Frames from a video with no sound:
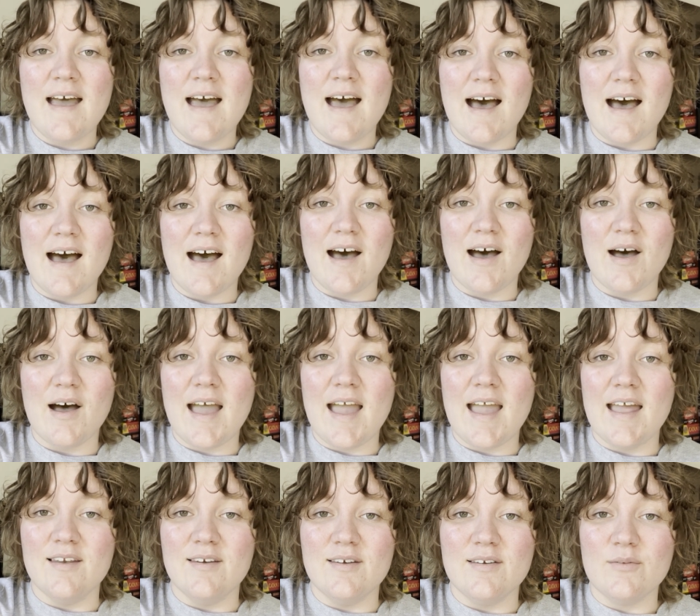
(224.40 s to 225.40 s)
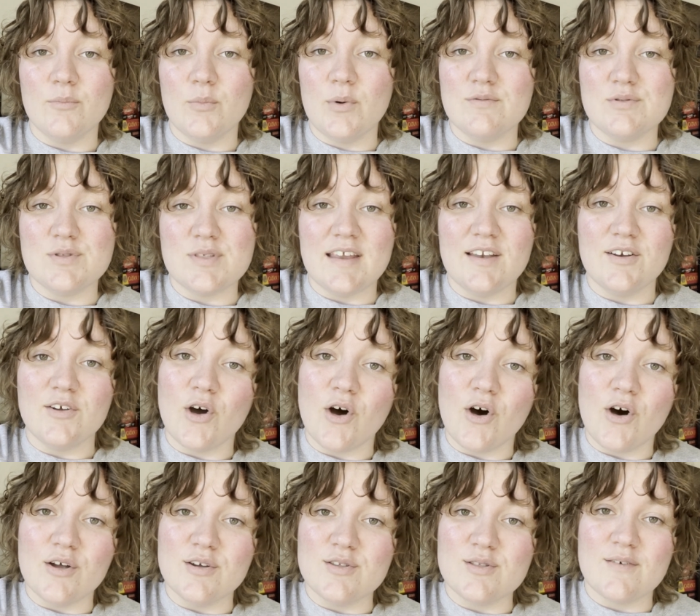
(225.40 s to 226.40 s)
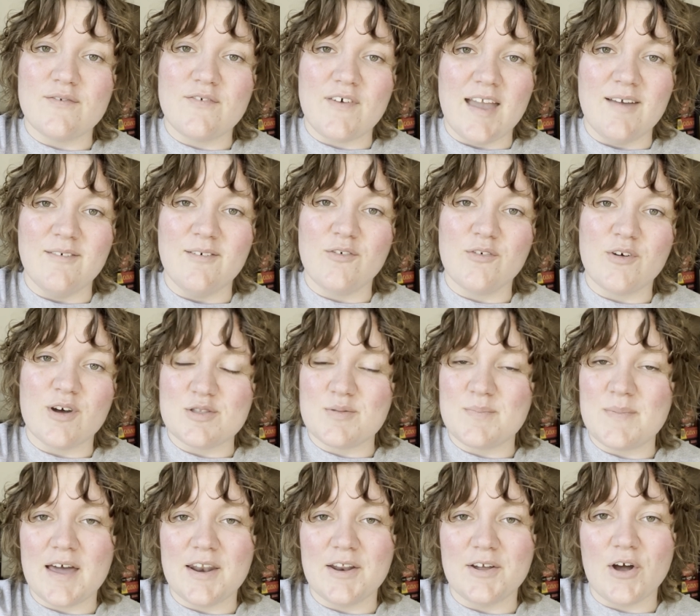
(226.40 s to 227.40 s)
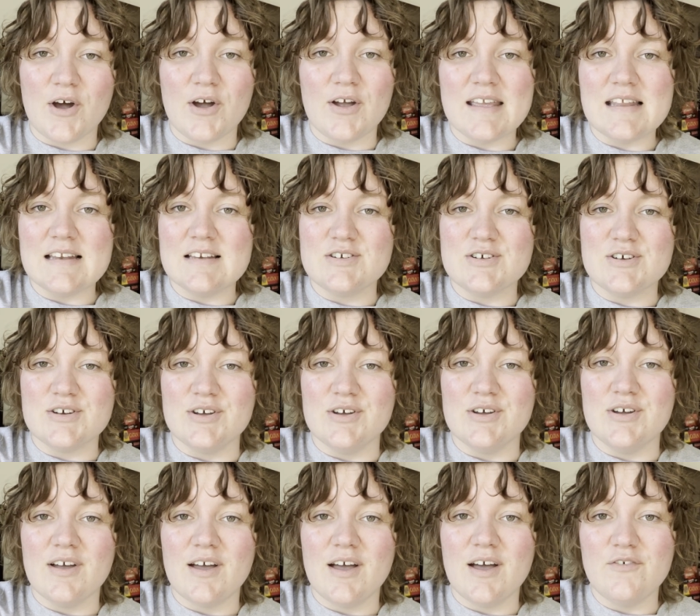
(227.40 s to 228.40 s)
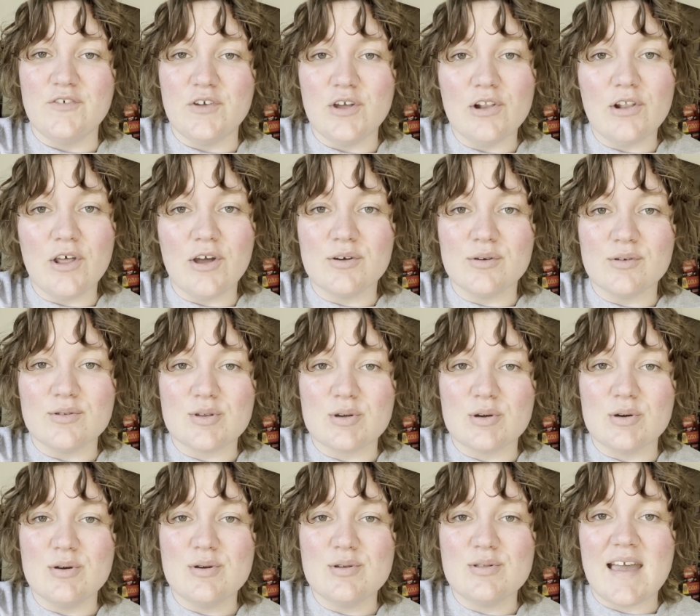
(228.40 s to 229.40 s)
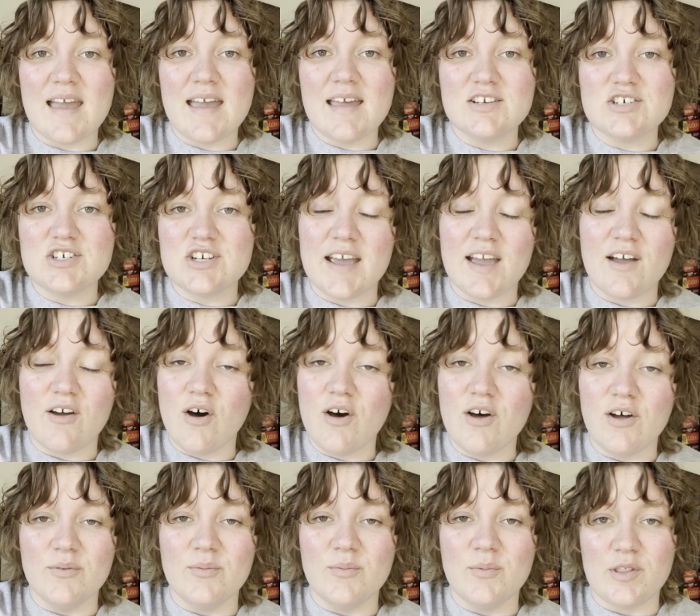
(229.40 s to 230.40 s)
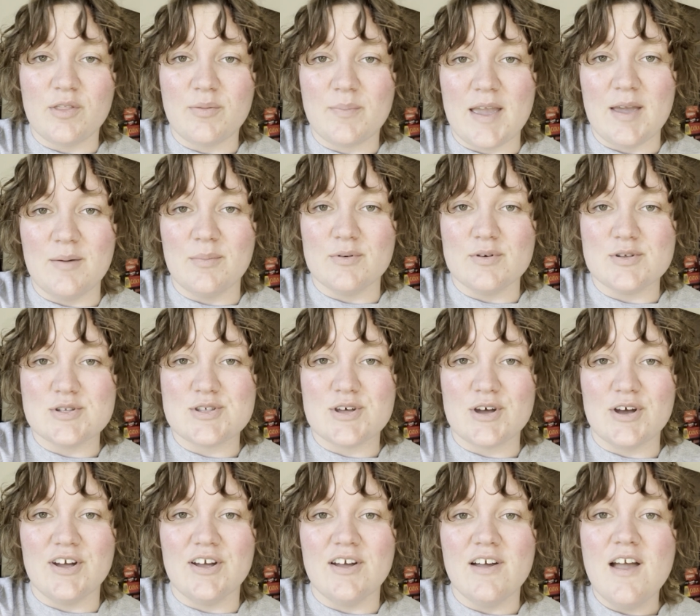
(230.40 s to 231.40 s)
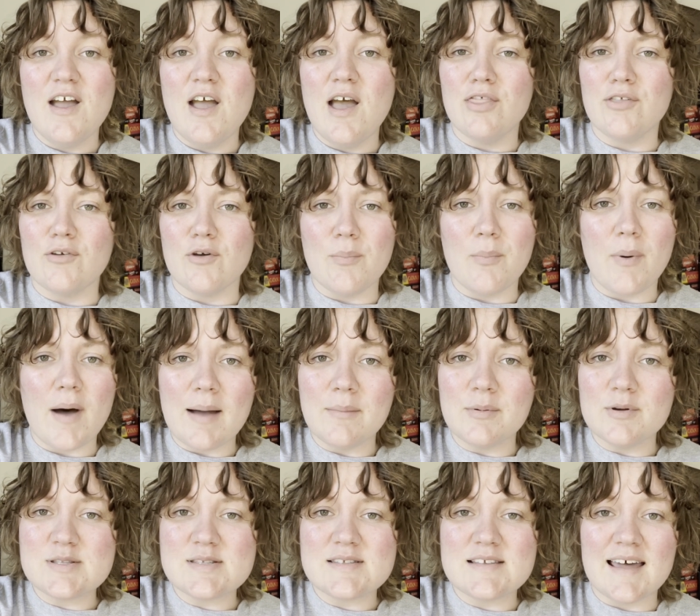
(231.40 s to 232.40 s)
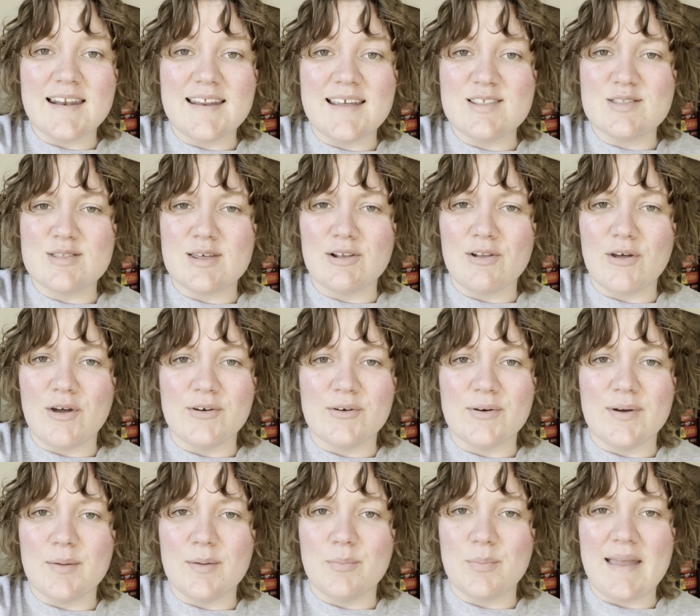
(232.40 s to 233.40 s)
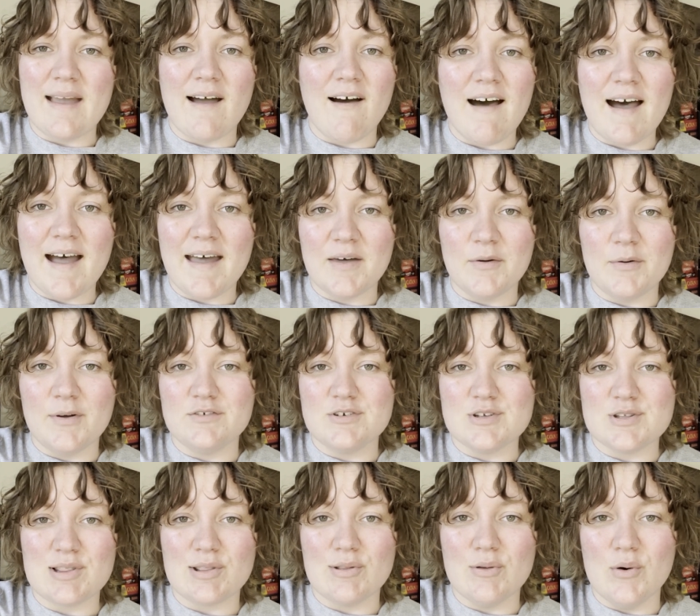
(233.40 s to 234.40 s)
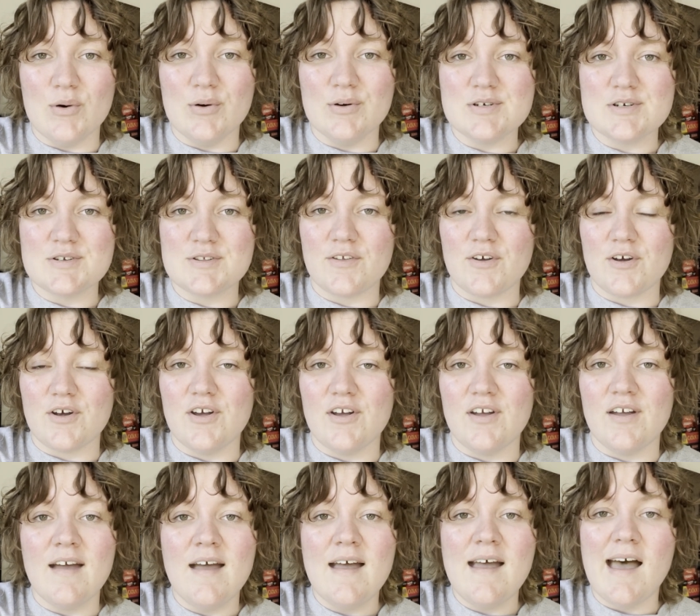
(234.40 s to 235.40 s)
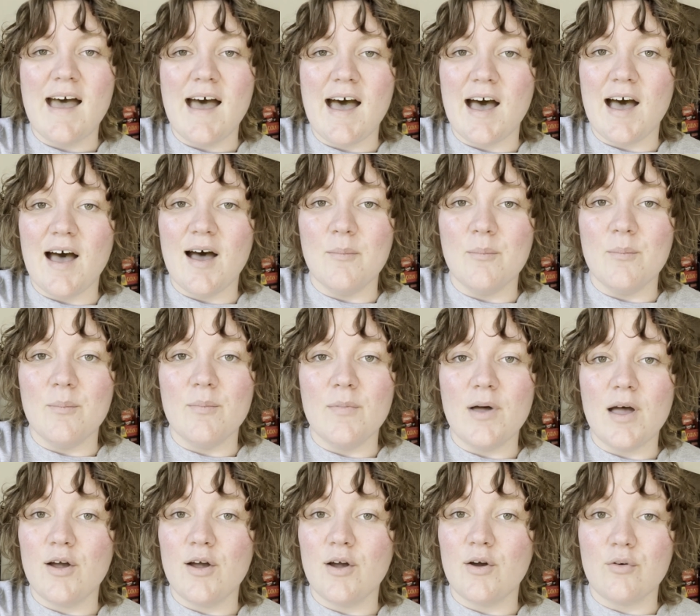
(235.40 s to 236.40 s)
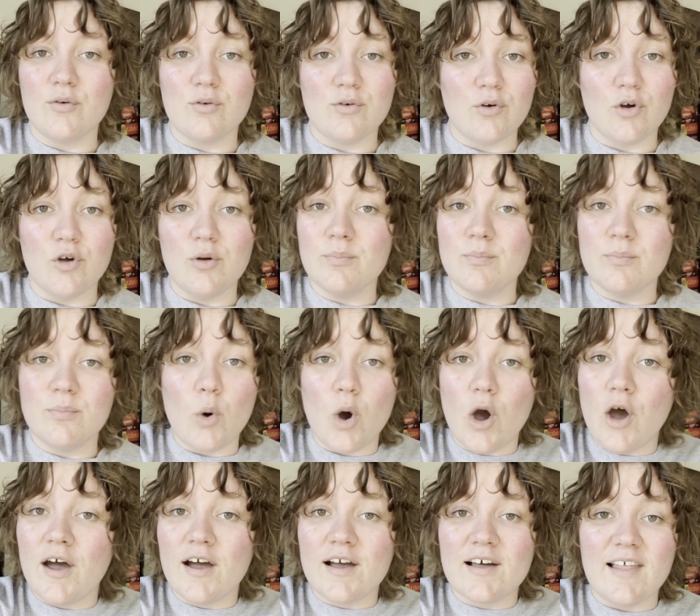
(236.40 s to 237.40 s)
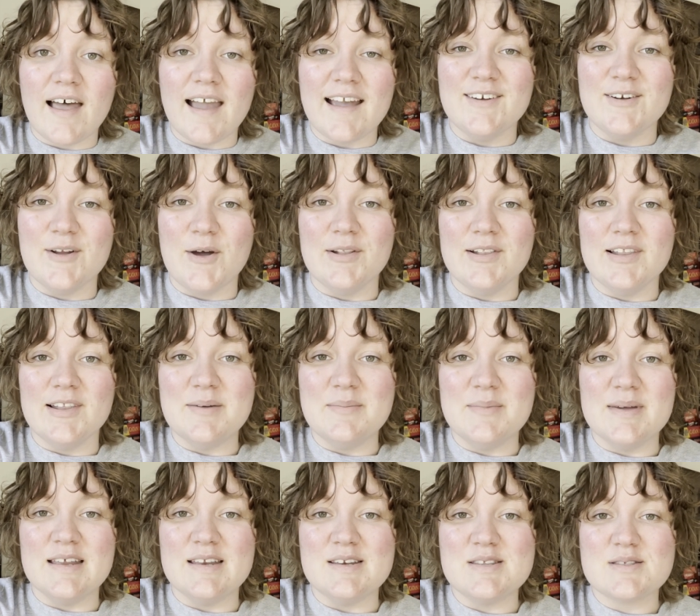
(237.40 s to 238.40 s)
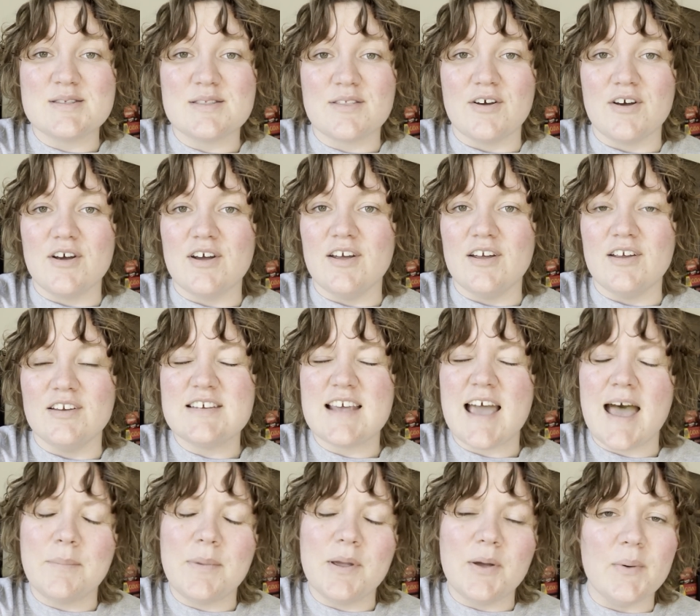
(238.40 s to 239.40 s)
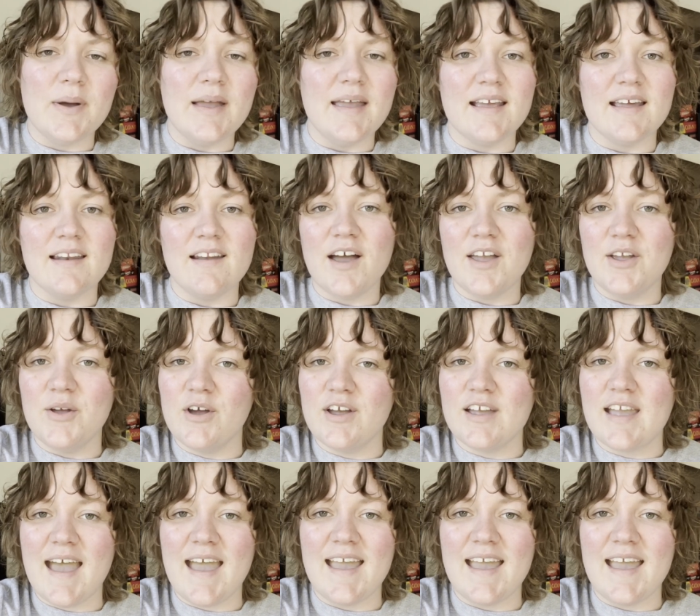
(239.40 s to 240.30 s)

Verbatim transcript: uh, and we've seen God's favor for us to be able to go into a few local schools and share God with people. So through Bible studies at local IPI High that we've just launched through um, group work like No Limits, through Chappy Week and Are You Okay